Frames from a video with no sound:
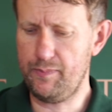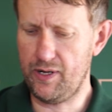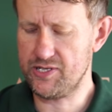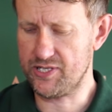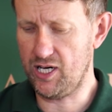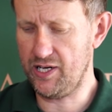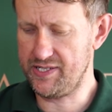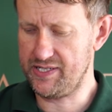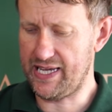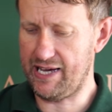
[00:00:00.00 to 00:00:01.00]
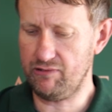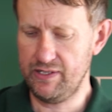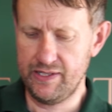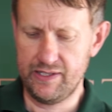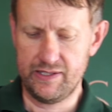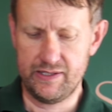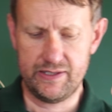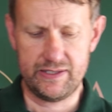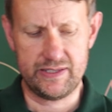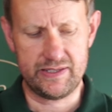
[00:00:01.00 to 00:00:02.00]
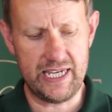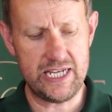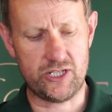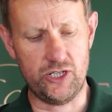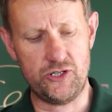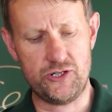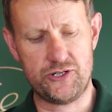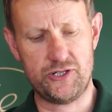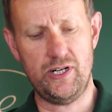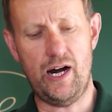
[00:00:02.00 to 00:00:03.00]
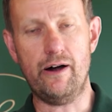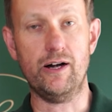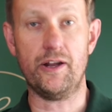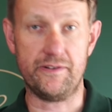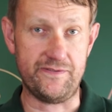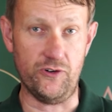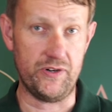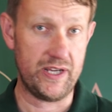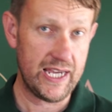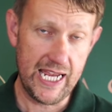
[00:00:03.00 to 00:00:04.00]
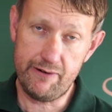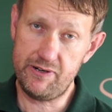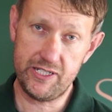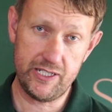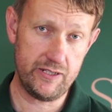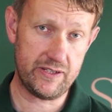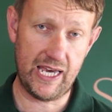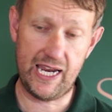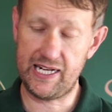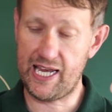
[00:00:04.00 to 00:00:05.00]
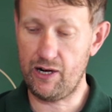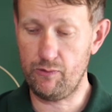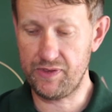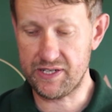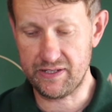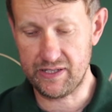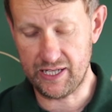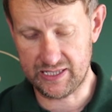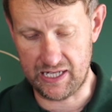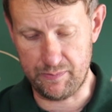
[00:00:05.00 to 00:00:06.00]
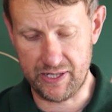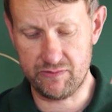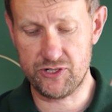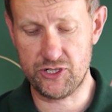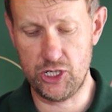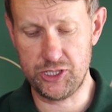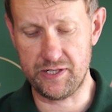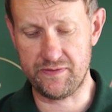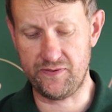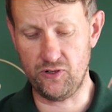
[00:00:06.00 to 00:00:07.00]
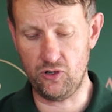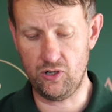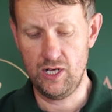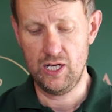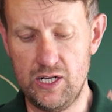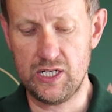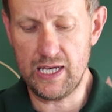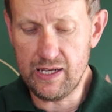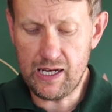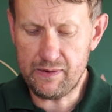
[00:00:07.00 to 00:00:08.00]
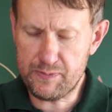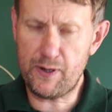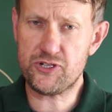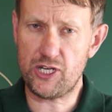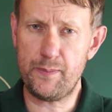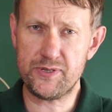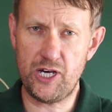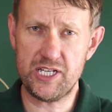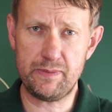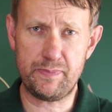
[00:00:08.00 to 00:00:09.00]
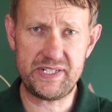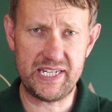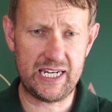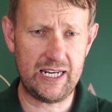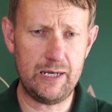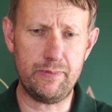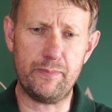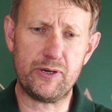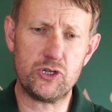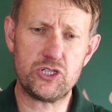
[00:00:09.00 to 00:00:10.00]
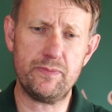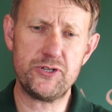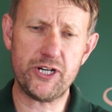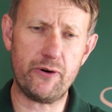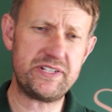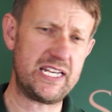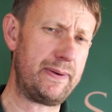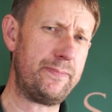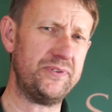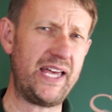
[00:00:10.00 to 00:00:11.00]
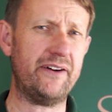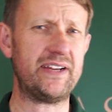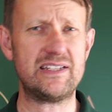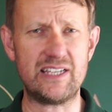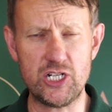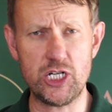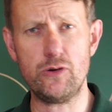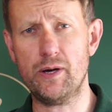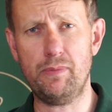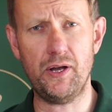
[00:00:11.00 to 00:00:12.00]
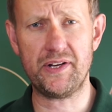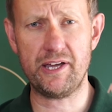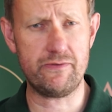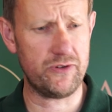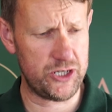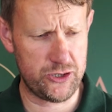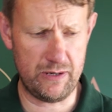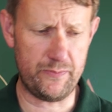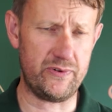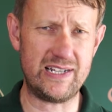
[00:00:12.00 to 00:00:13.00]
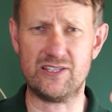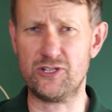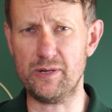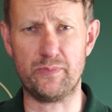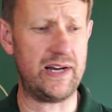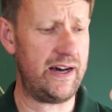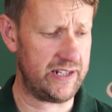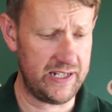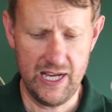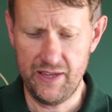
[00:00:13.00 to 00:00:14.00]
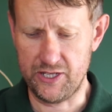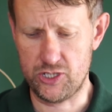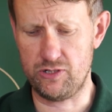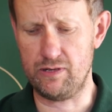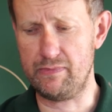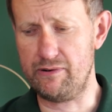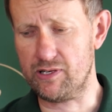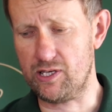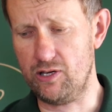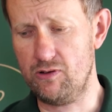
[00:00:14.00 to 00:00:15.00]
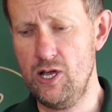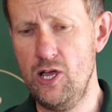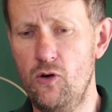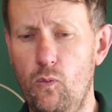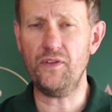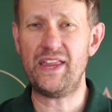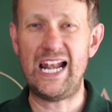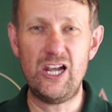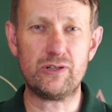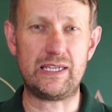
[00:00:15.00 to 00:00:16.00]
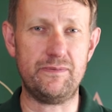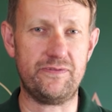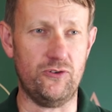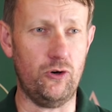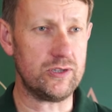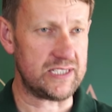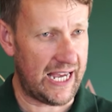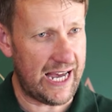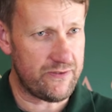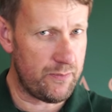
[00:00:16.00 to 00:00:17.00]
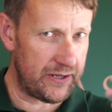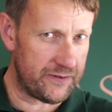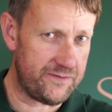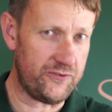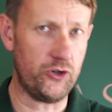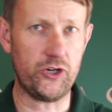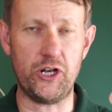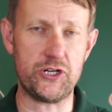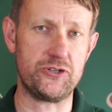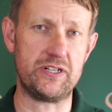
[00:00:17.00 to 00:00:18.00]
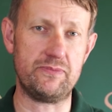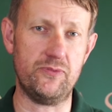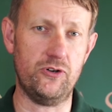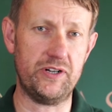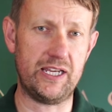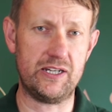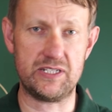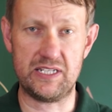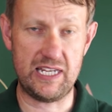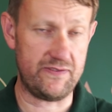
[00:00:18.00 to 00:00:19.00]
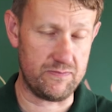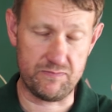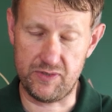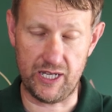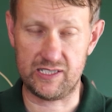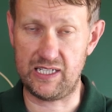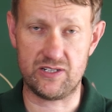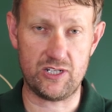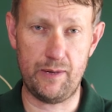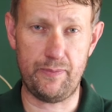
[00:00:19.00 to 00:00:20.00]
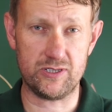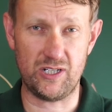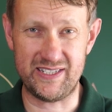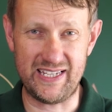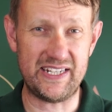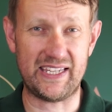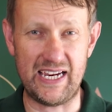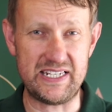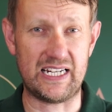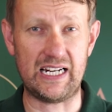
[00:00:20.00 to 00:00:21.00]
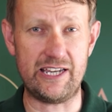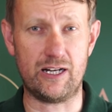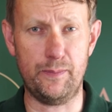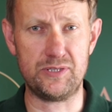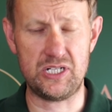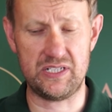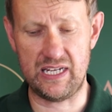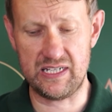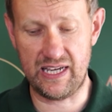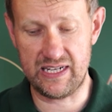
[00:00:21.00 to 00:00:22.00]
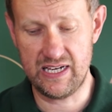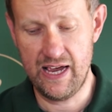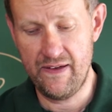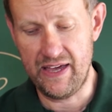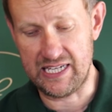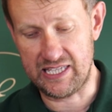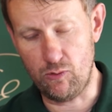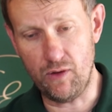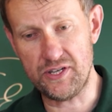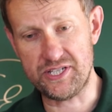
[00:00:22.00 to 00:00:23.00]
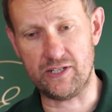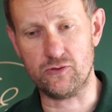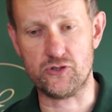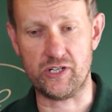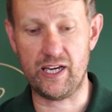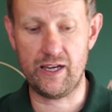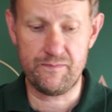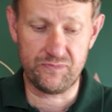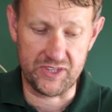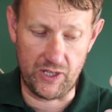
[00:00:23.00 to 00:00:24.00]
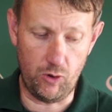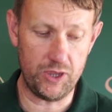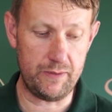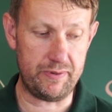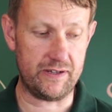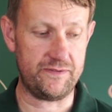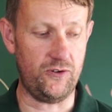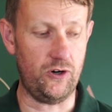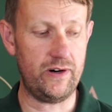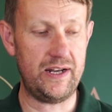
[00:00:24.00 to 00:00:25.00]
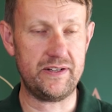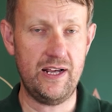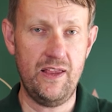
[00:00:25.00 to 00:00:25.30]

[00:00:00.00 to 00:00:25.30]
by side. Now, these guns are a lot of fun. Here in the UK now, there's like I said, a big resurgence for, I suppose, side by sides in particular, but because the majority of people nowadays, they shoot a Mondeo, they shoot a Brest, they shoot a Browning, they shoot a Miracle. What they're looking for to have a bit of fun on a Sunday morning, because there's even, like I said, side by side dedicated clay competitions these days, is they want the single trigger, they want the bigger fore-end,